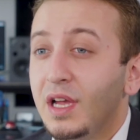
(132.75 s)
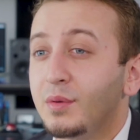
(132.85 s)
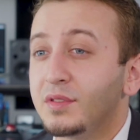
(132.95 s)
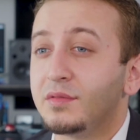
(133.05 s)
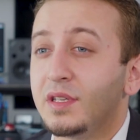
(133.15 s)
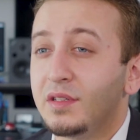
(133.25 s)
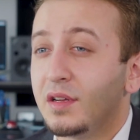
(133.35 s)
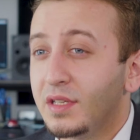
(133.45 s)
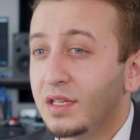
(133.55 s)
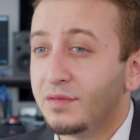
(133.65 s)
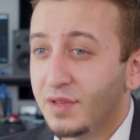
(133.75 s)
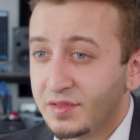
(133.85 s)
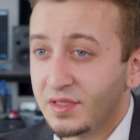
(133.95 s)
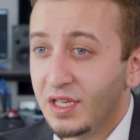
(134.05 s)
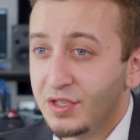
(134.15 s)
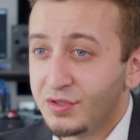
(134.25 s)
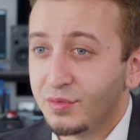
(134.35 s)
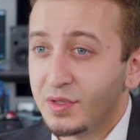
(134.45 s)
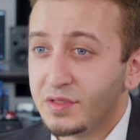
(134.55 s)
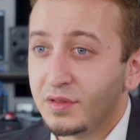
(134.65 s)
I was conducting an investigation
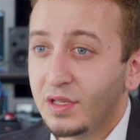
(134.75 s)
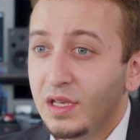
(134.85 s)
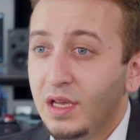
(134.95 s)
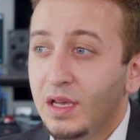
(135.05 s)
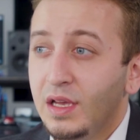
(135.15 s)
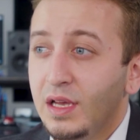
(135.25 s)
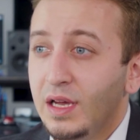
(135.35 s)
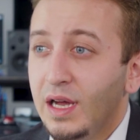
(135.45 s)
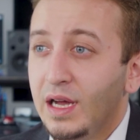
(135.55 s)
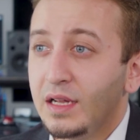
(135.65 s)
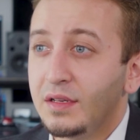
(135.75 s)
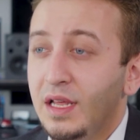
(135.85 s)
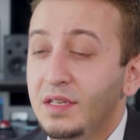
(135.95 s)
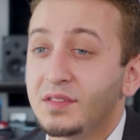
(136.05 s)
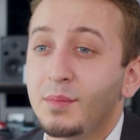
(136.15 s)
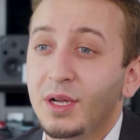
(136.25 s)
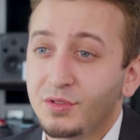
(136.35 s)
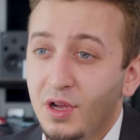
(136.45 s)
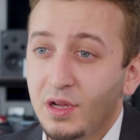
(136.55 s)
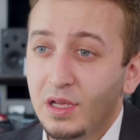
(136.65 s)
recently on a semi-truck,